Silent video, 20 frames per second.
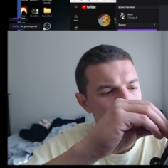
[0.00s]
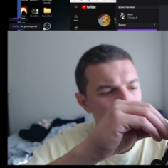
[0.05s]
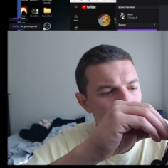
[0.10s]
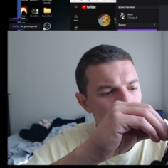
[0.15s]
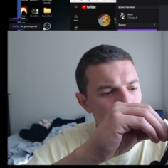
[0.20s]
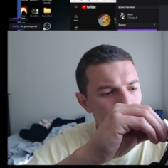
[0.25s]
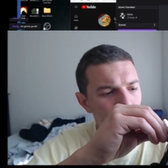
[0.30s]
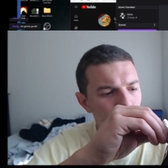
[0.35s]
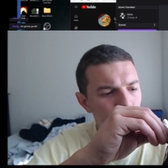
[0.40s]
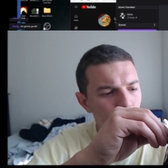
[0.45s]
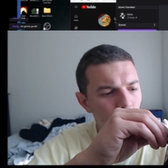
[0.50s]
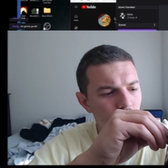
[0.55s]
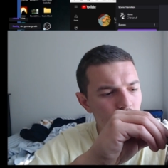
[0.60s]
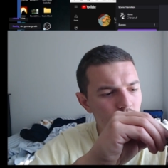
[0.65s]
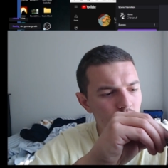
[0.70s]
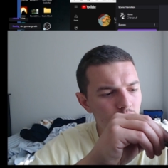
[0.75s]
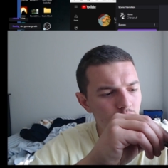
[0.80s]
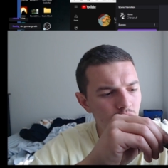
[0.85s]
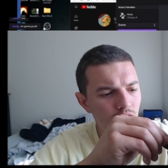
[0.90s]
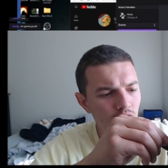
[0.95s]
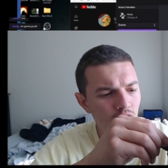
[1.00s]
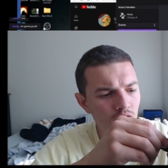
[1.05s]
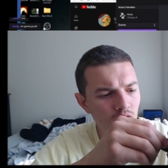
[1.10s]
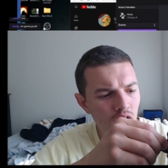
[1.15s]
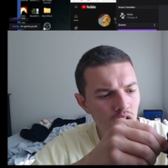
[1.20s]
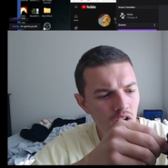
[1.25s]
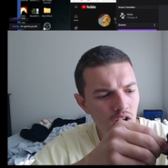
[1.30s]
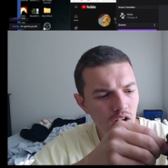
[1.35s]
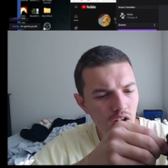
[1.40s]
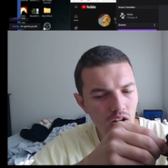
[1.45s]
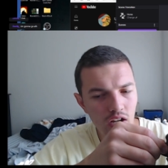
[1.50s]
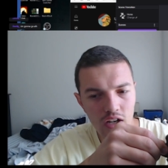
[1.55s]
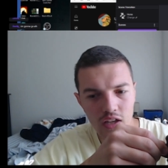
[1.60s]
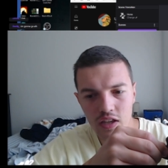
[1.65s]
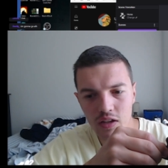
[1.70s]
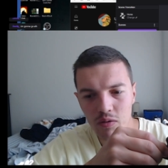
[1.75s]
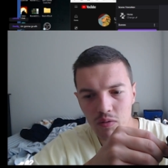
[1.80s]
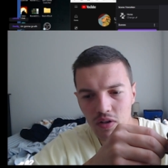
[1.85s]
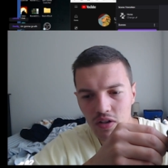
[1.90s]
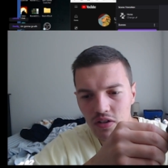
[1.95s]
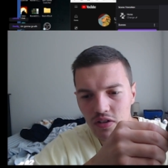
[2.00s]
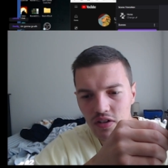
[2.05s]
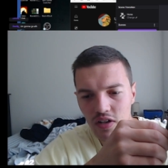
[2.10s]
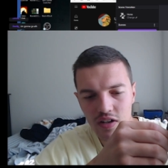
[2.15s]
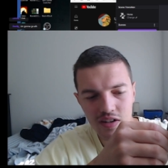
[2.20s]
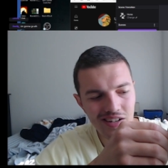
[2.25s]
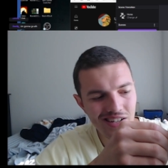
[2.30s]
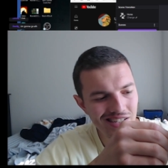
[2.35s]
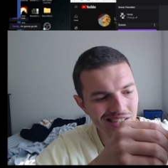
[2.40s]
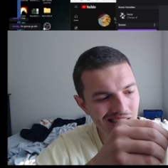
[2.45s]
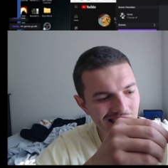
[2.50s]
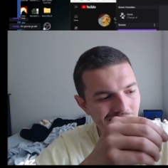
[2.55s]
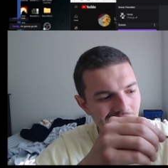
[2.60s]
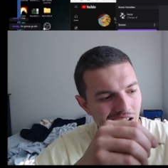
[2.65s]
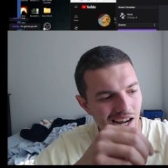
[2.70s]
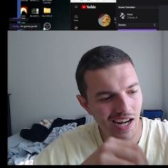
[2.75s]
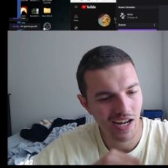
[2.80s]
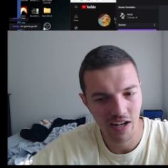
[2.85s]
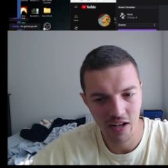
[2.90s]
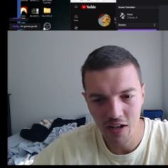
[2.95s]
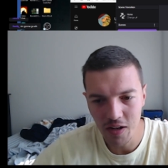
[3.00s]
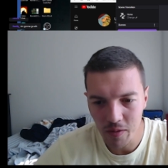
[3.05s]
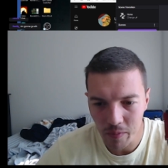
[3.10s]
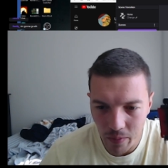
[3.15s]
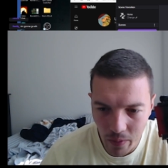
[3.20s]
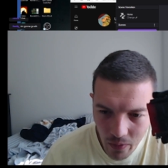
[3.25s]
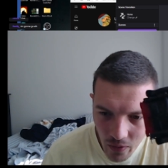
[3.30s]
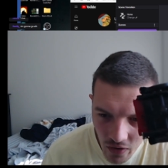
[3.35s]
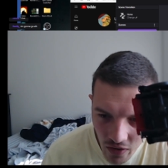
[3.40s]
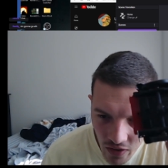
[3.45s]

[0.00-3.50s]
you can retrieve them. And then when you're done, you just lock it up.